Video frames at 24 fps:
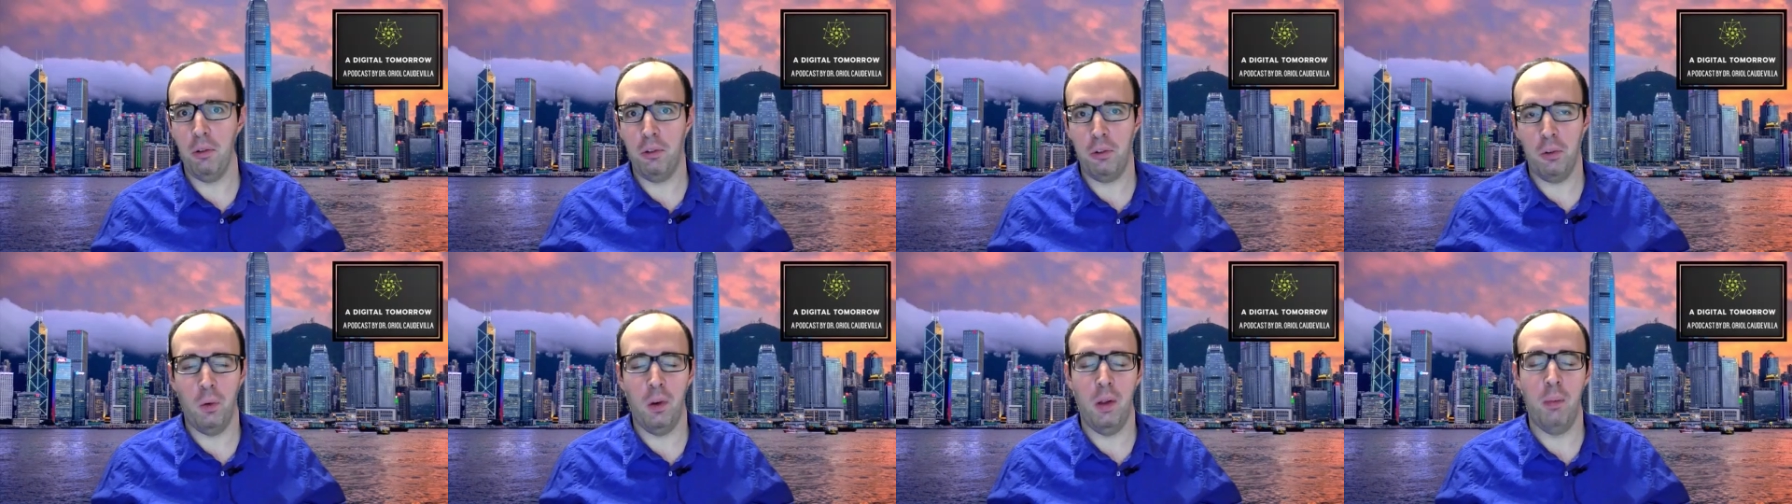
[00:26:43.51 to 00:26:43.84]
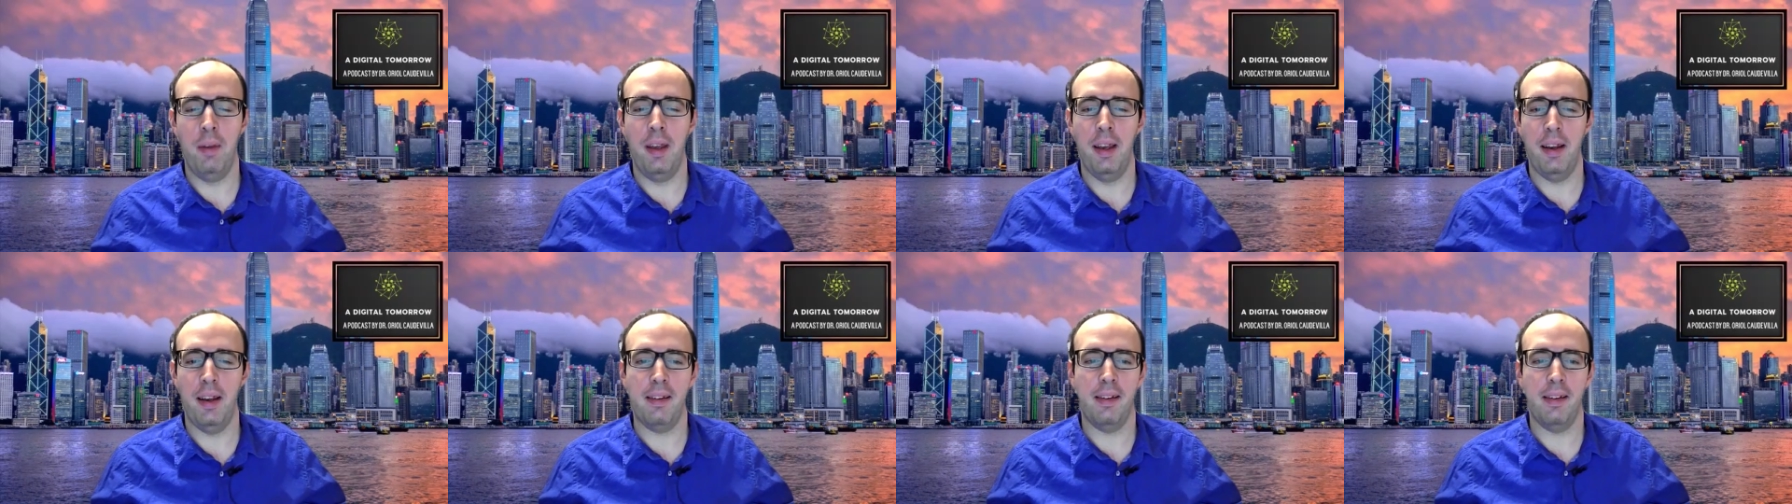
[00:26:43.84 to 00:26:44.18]
so it
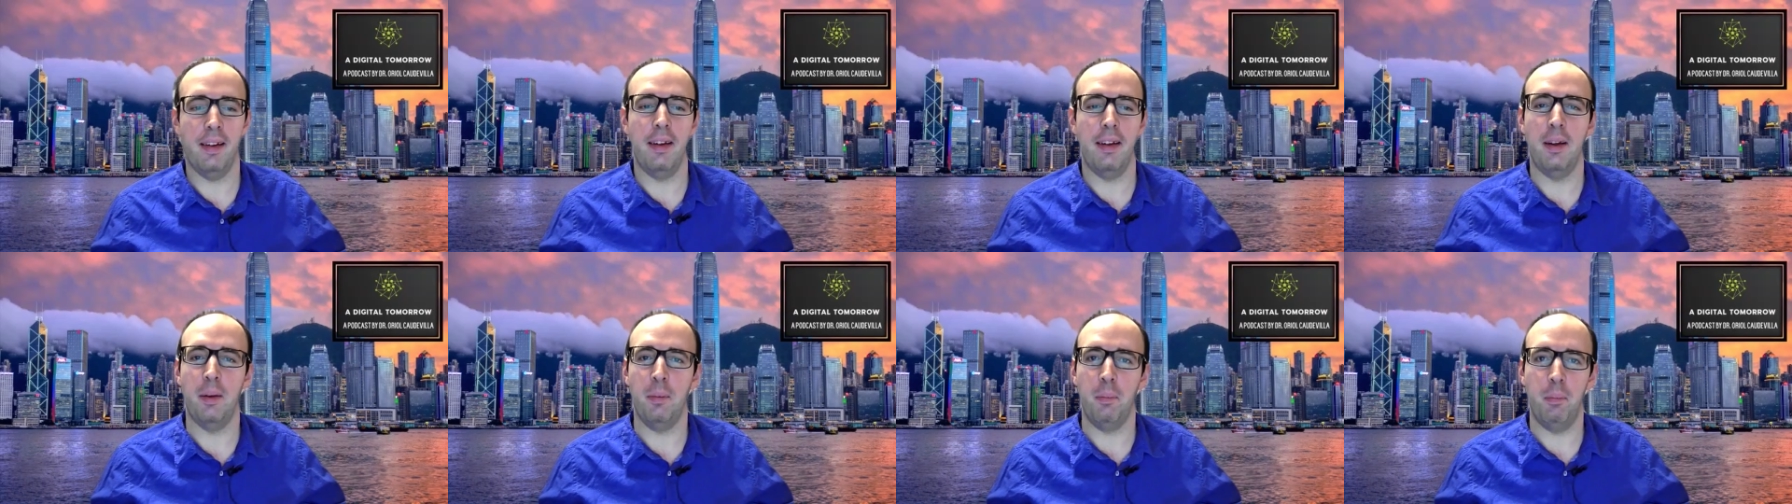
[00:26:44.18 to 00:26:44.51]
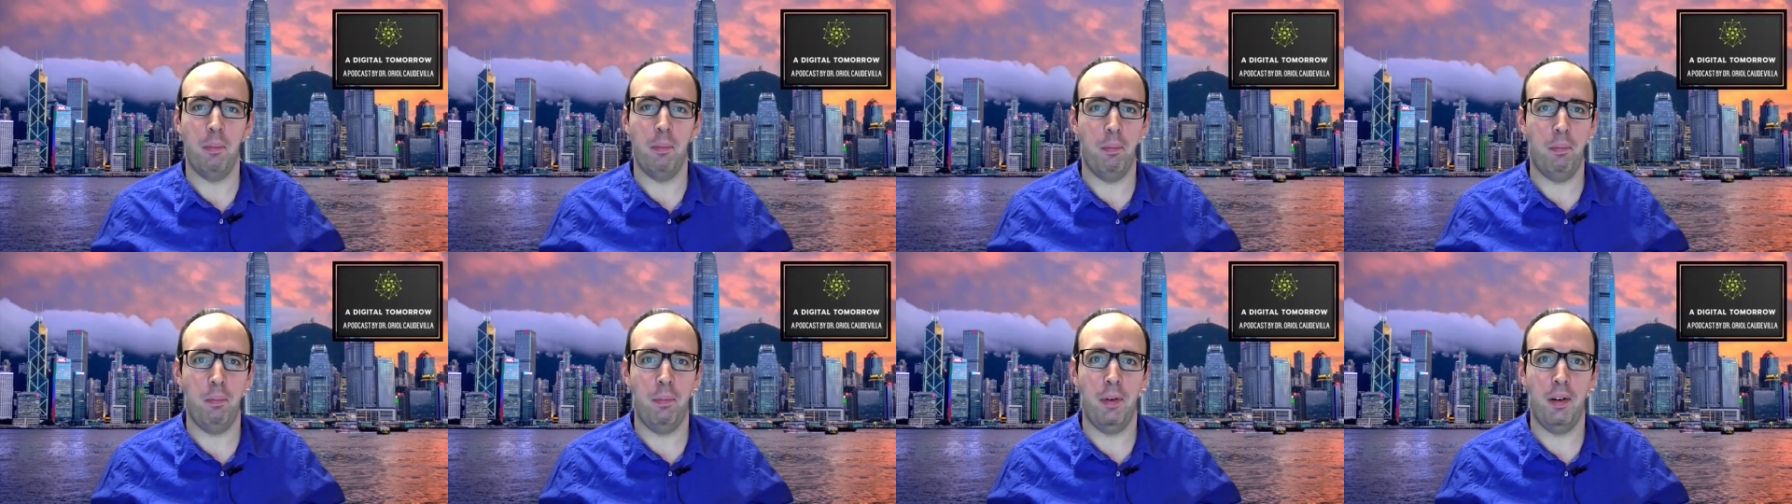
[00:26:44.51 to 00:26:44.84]
makes a
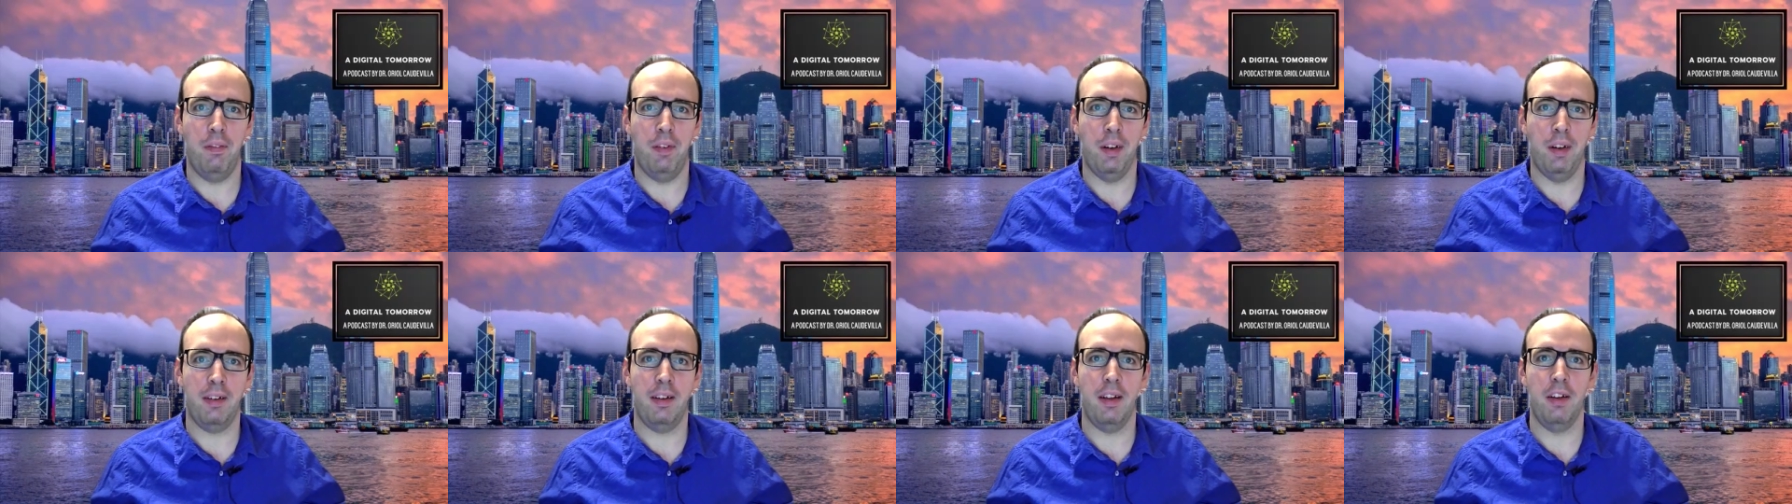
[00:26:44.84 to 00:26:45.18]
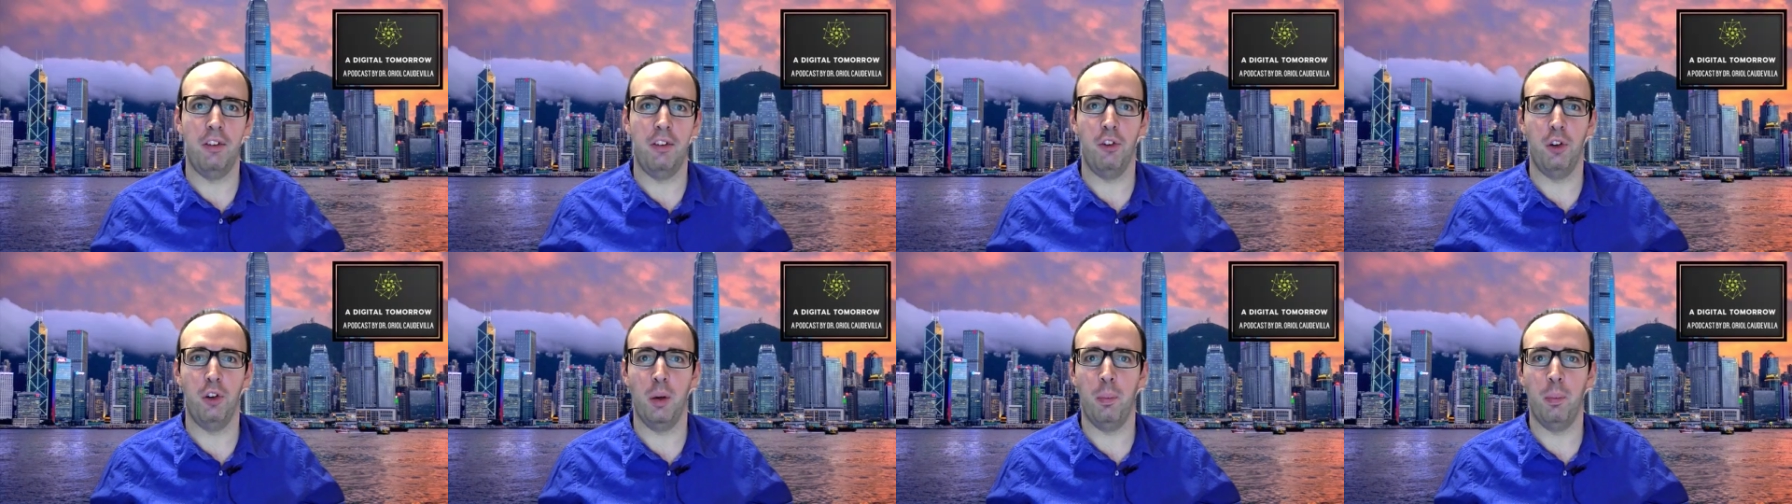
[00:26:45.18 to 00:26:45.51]
perfect
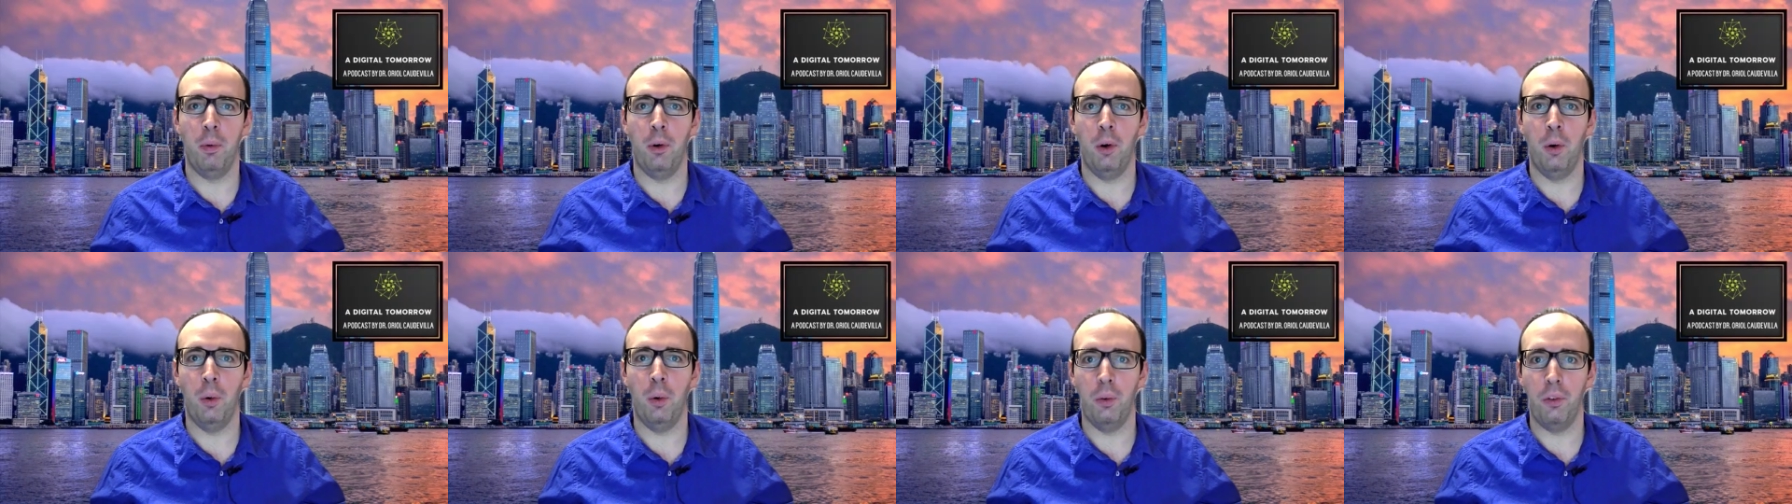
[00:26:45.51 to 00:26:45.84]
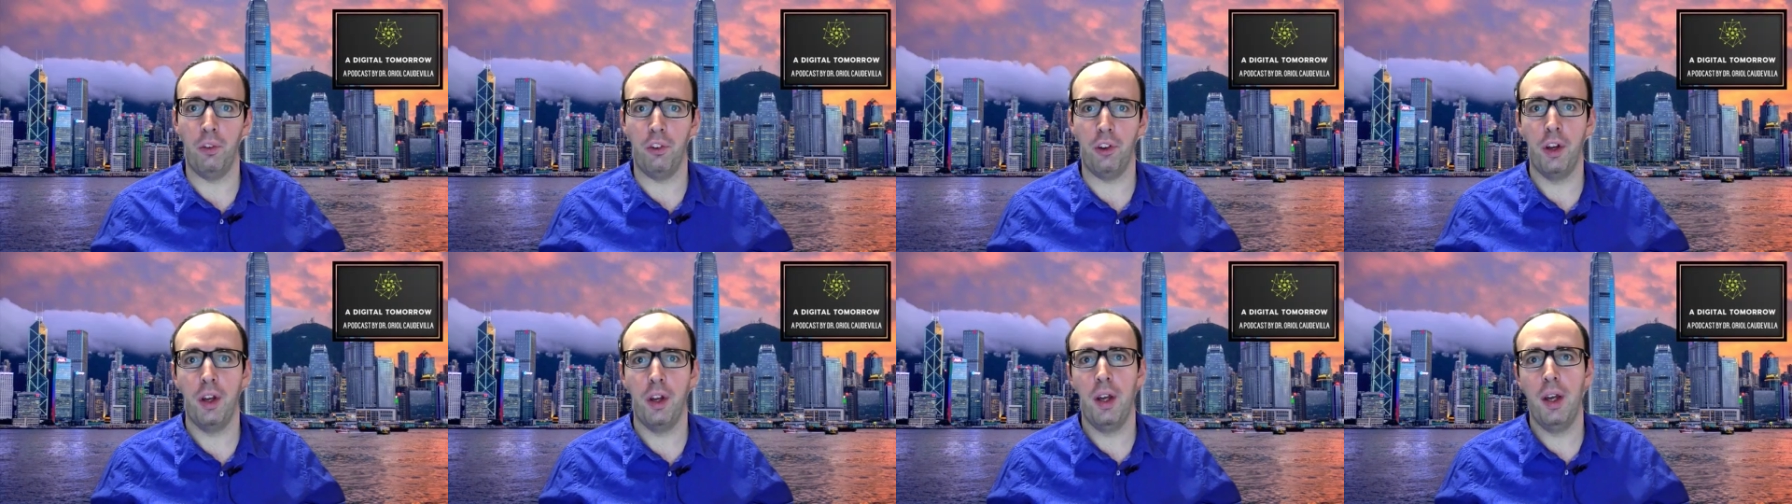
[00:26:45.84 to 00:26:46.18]
sense your
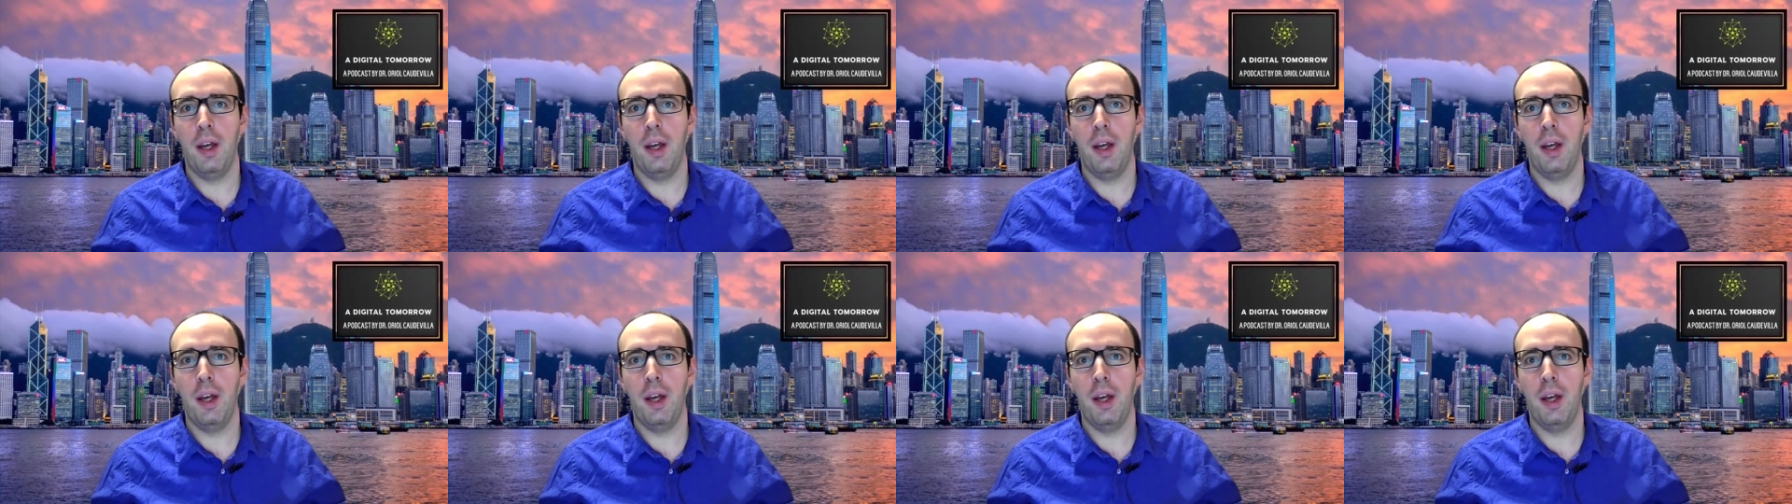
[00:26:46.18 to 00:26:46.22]
approach.